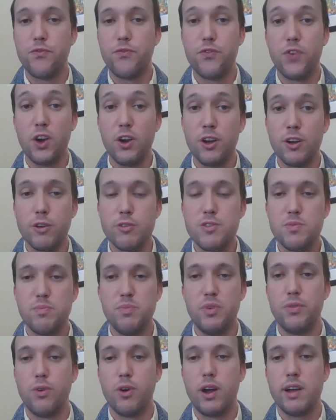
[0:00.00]
First,
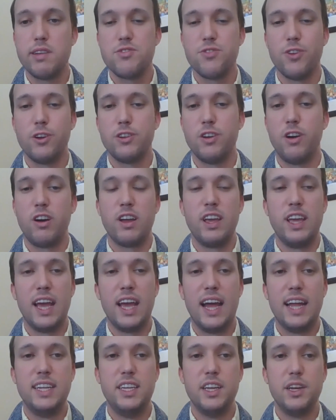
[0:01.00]
before I start talking,
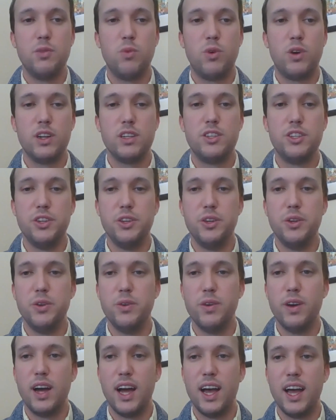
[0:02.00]
I did want
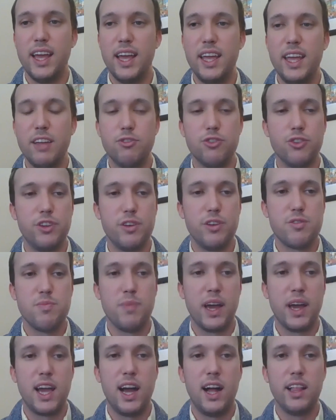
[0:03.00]
to introduce
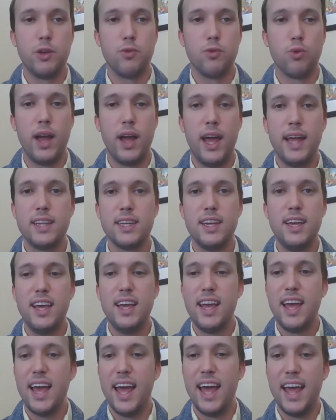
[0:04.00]
my colleague Rhett
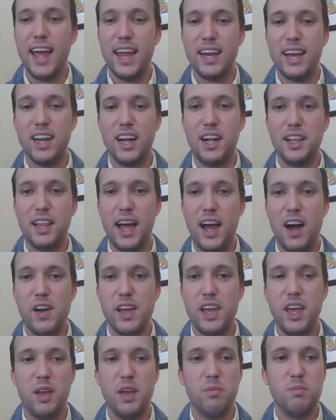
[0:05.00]
and allow
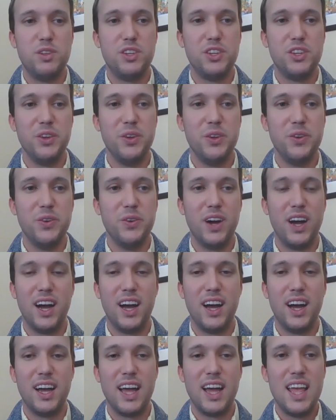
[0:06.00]
him to,
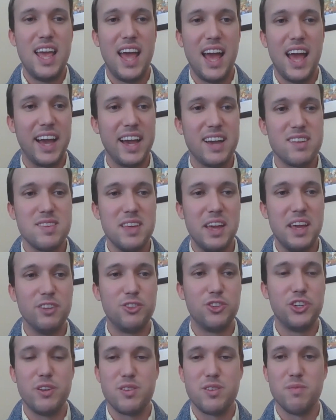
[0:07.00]
I guess,
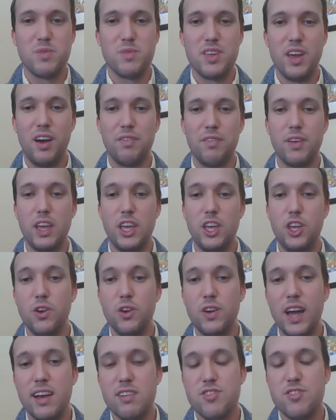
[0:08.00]
introduce himself.
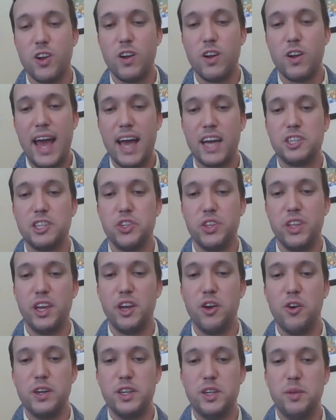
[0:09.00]
You guys are actually
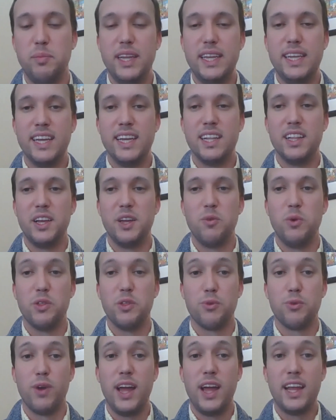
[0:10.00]
going to be dealing
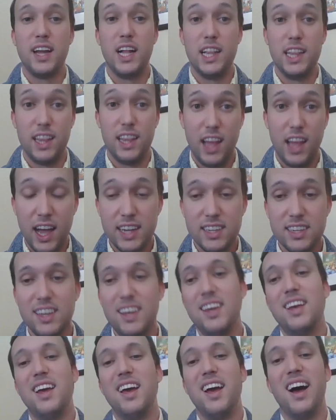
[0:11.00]
with Rhett a lot,
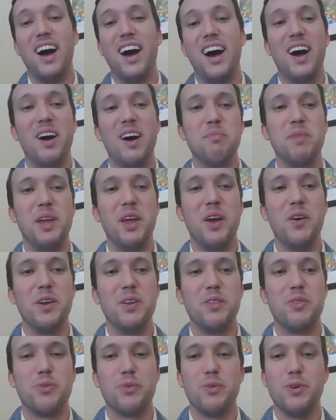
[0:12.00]

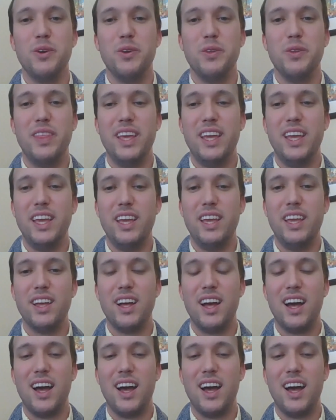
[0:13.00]
going through the